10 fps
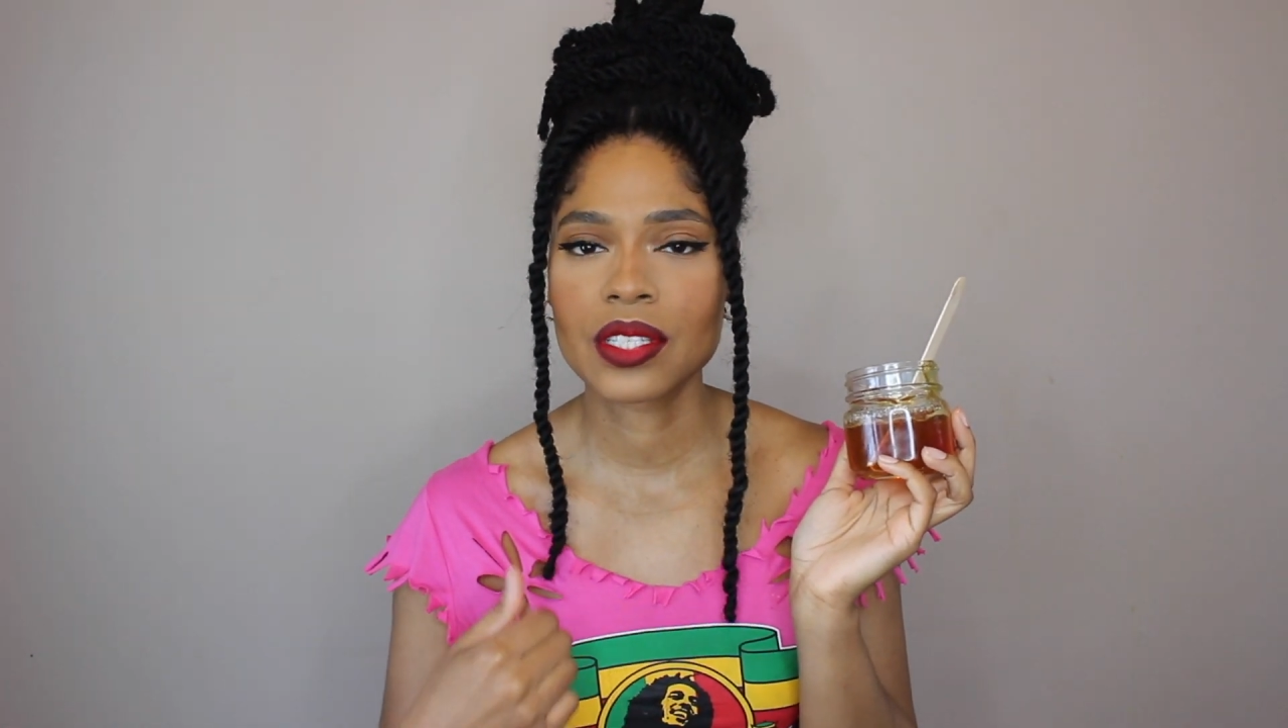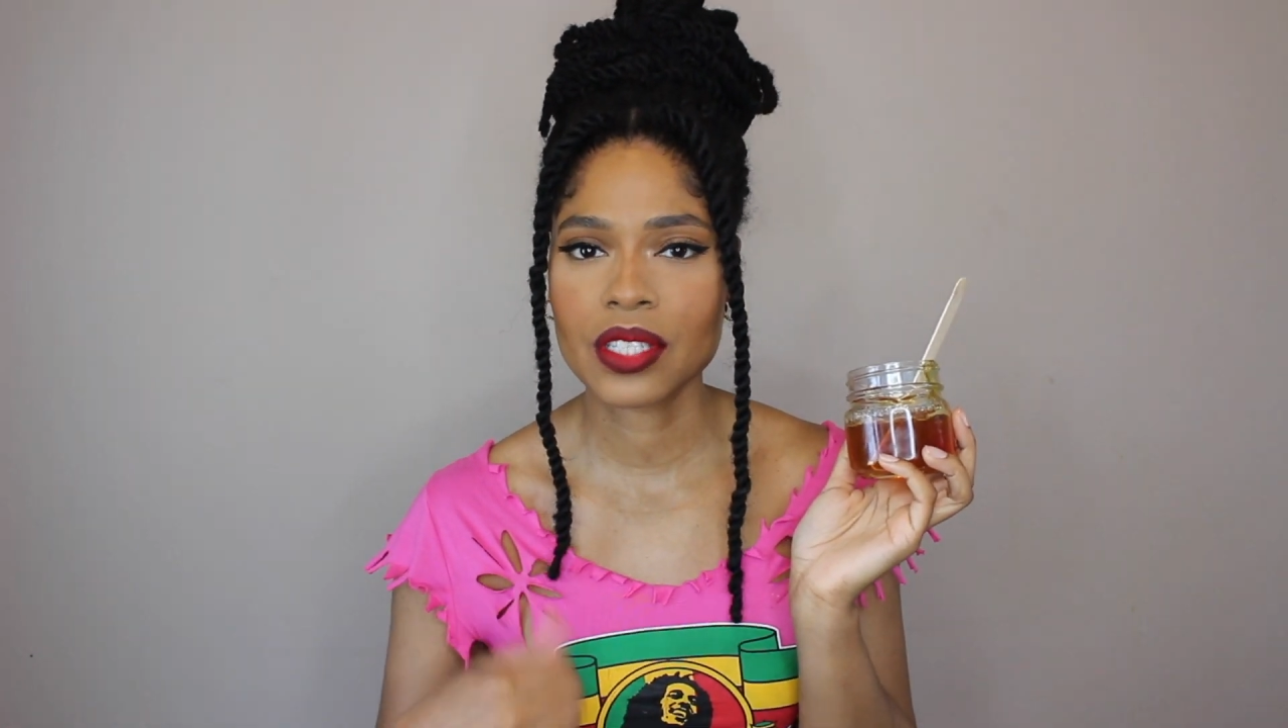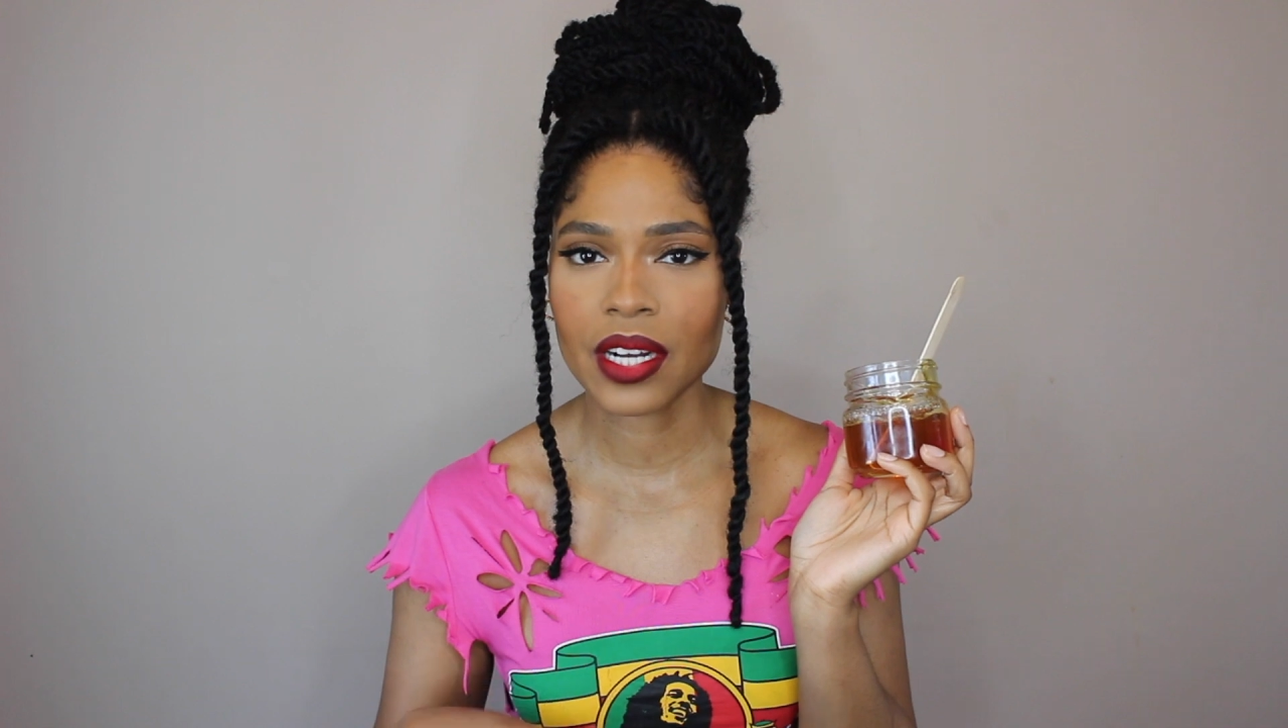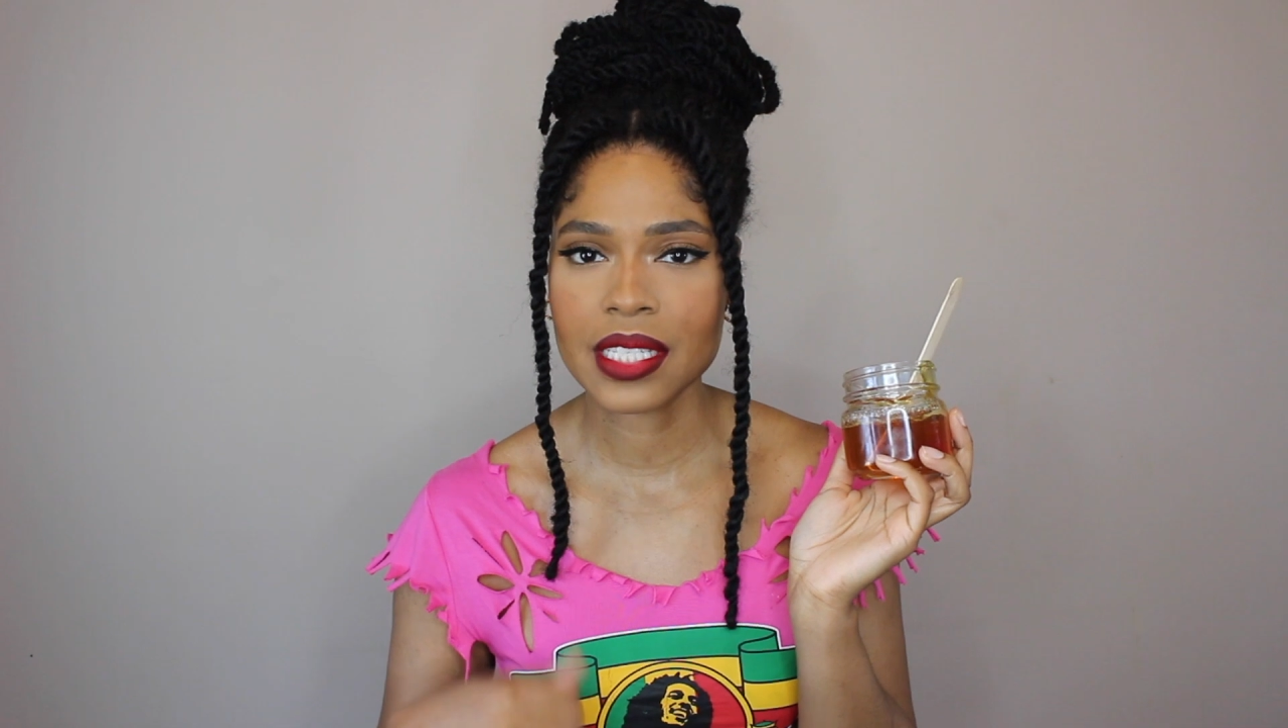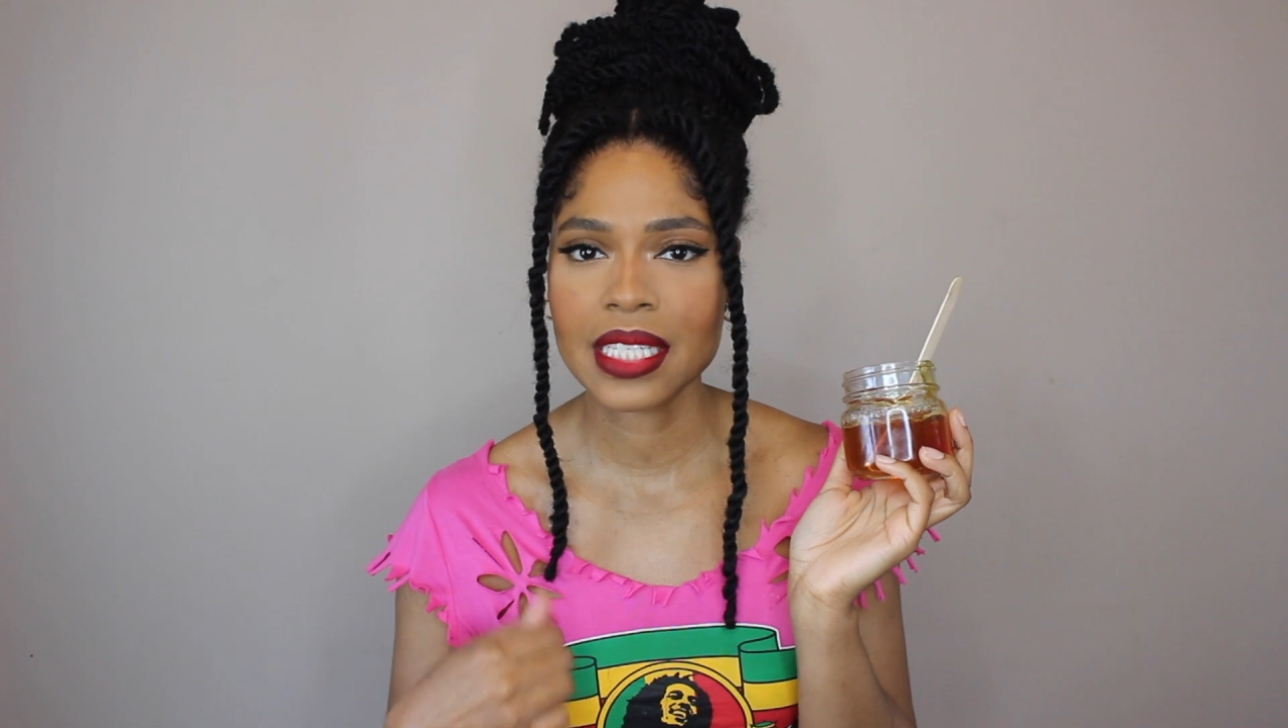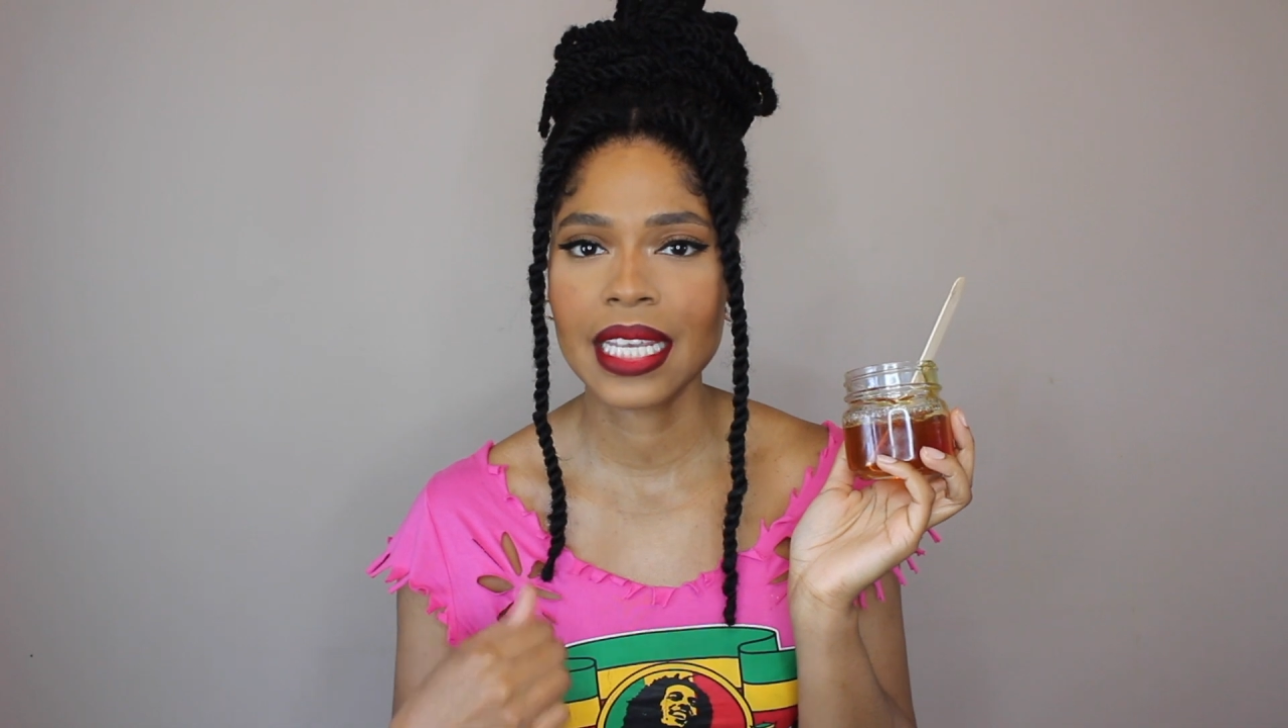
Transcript: start to